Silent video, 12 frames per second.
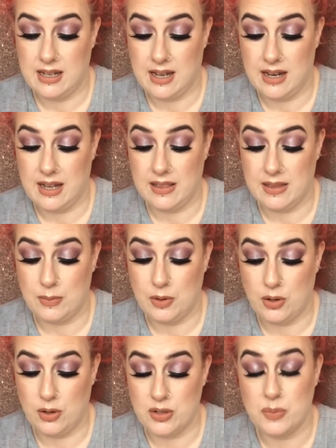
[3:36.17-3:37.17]
I like them
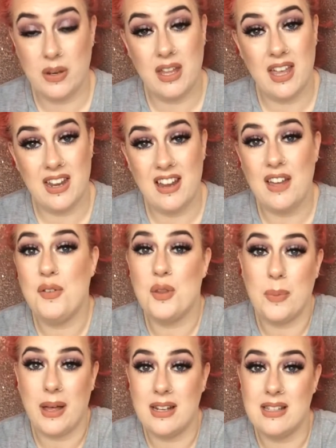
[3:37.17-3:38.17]
colours, but again, I have other
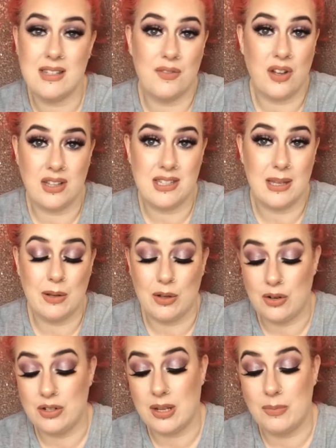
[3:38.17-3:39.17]
palettes that have got the same
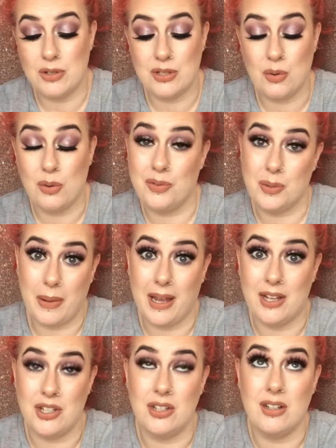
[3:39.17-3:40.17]
colours. I'm just going for the
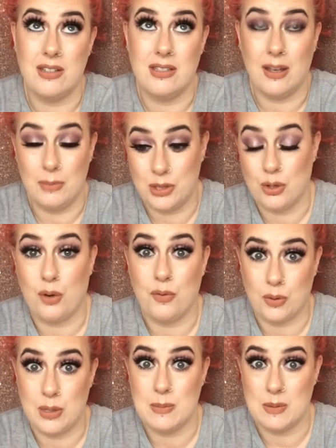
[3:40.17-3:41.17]
packaging, because I'm a sucker for
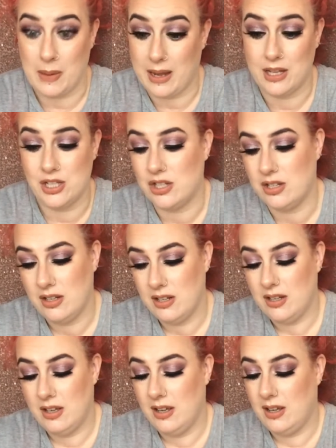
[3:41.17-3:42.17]
Christmas packaging.
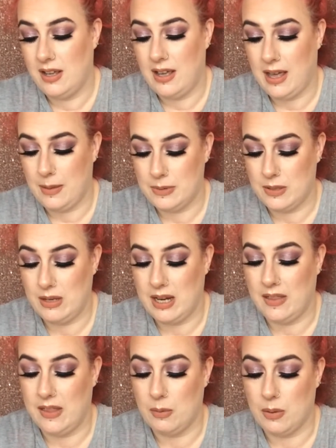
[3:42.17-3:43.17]
Absolutely
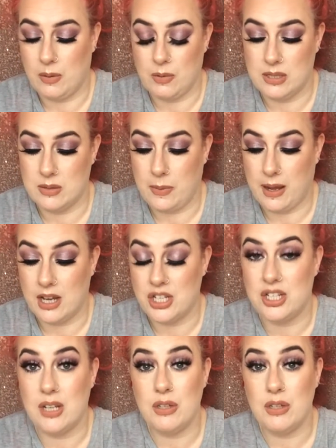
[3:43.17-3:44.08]
anything with Christmas packaging.